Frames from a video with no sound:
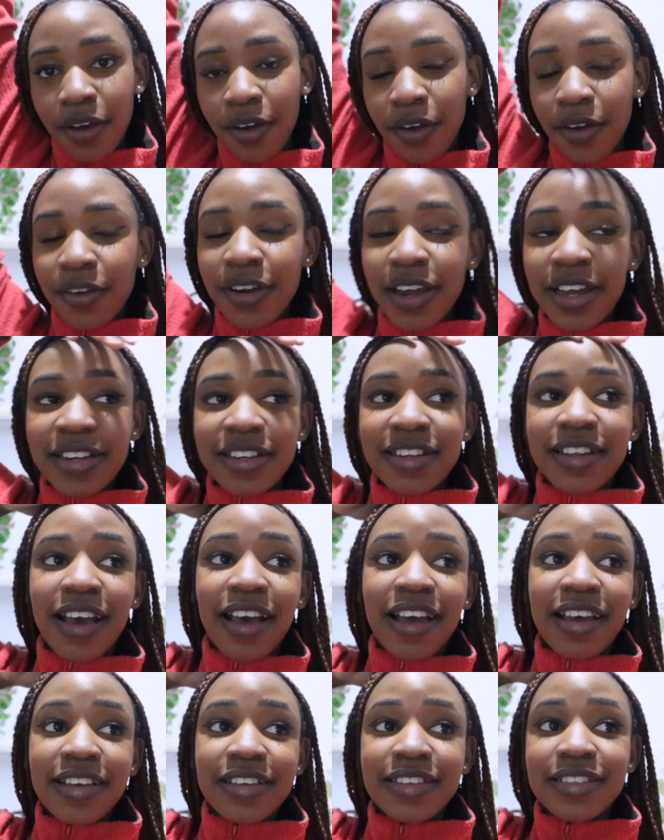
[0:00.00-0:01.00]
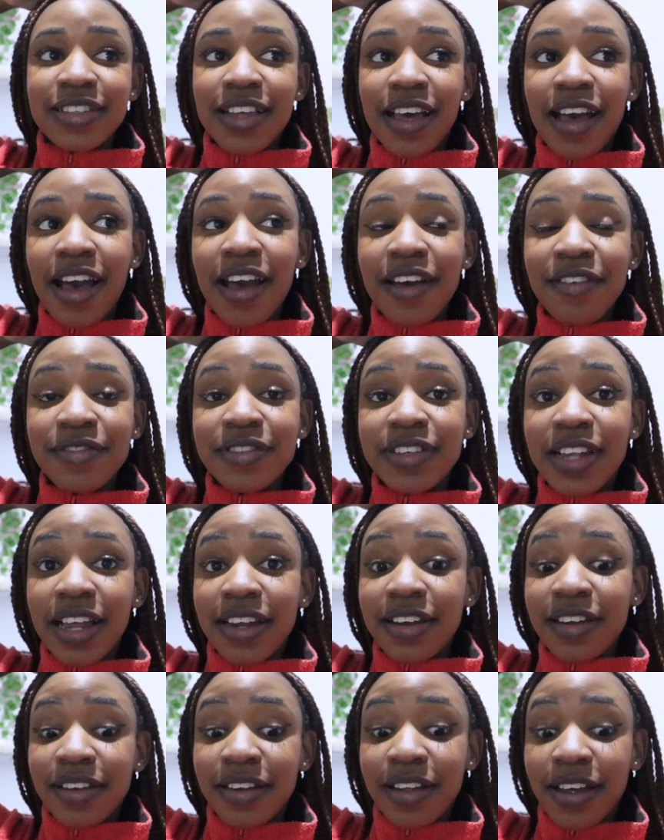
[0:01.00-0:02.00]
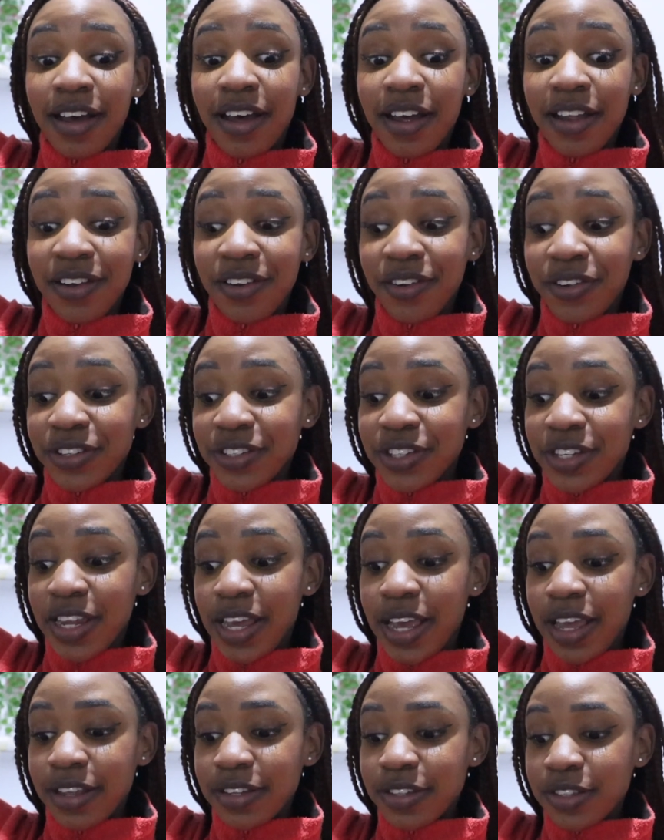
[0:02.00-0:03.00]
Alright guys, I've done a lot today.